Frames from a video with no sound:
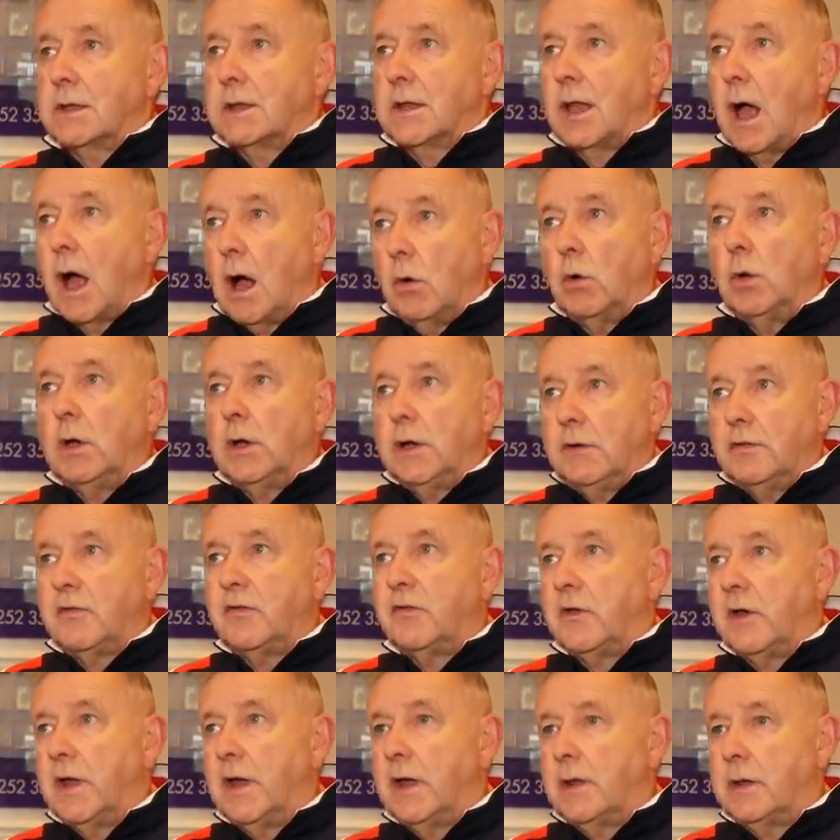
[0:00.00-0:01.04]
wholly
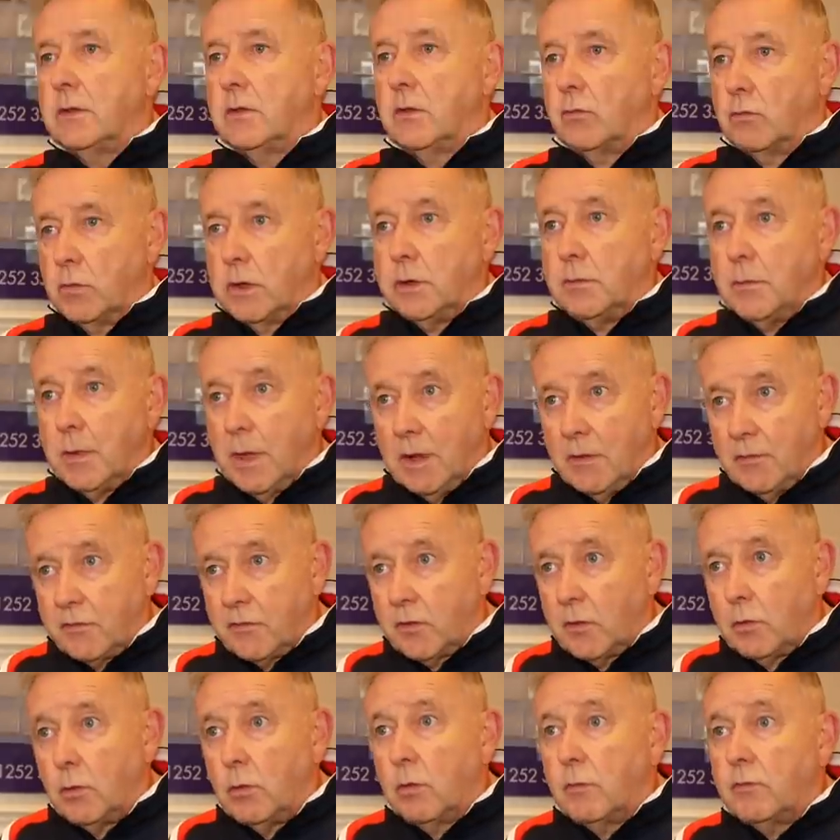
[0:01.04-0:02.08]
fit the remit
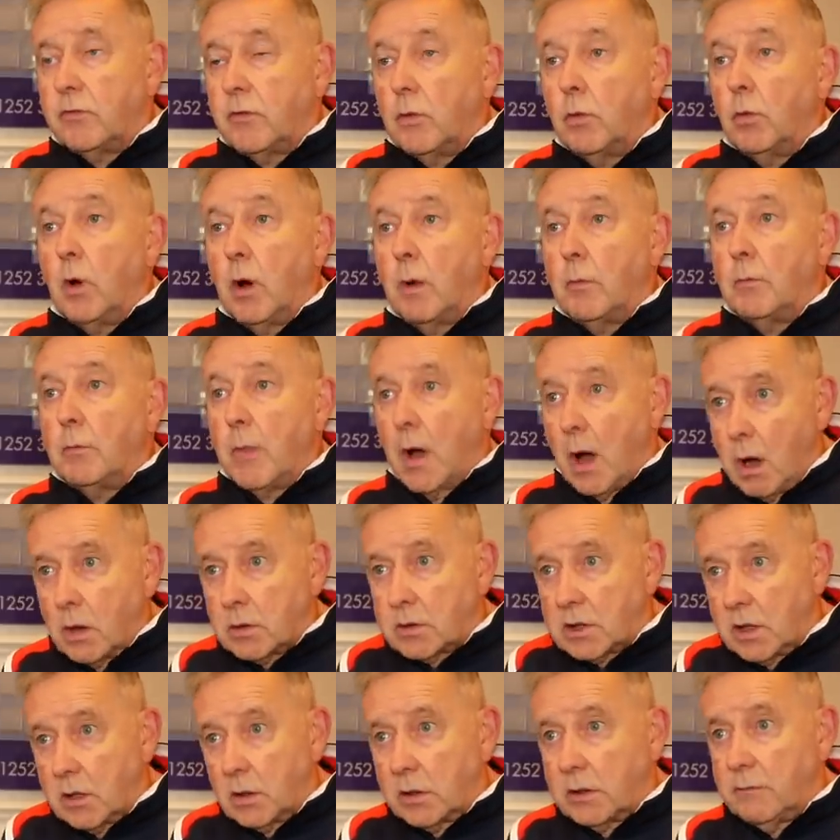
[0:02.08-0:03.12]
for what
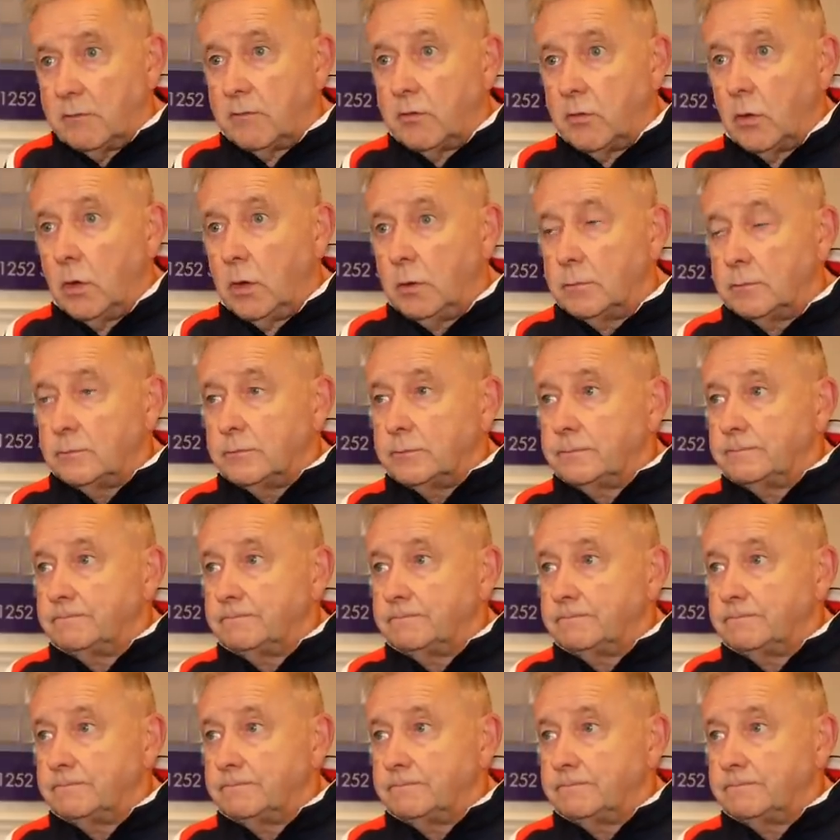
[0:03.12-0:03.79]
Mark's looking for.